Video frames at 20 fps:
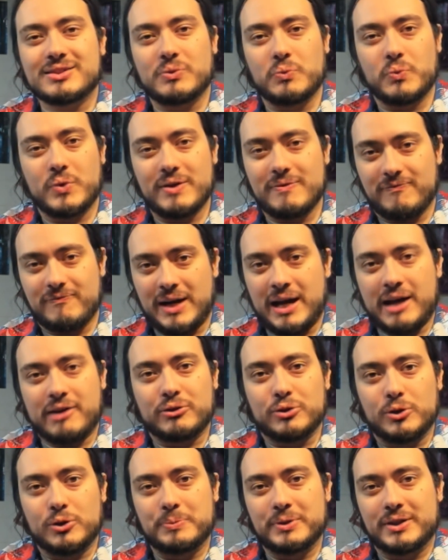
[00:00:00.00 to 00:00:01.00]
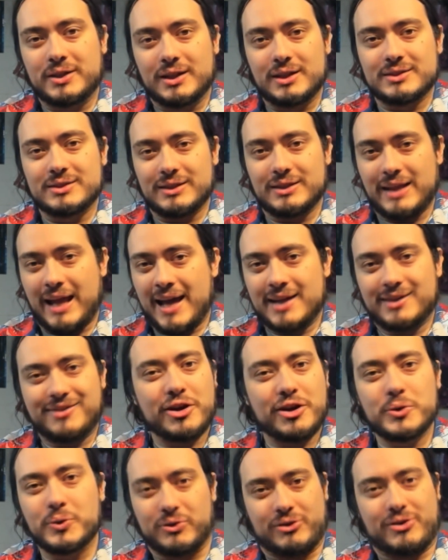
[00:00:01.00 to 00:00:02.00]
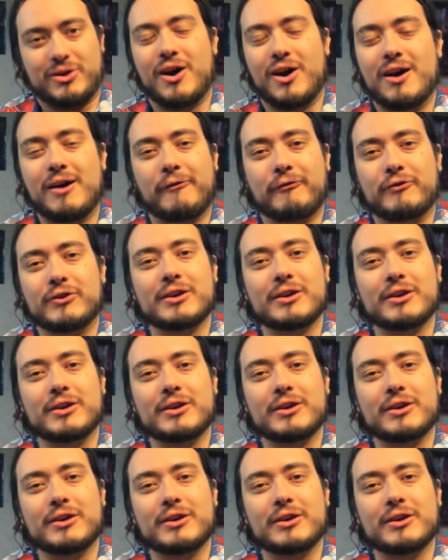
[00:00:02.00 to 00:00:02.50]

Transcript: went viral because it had to do with coffee.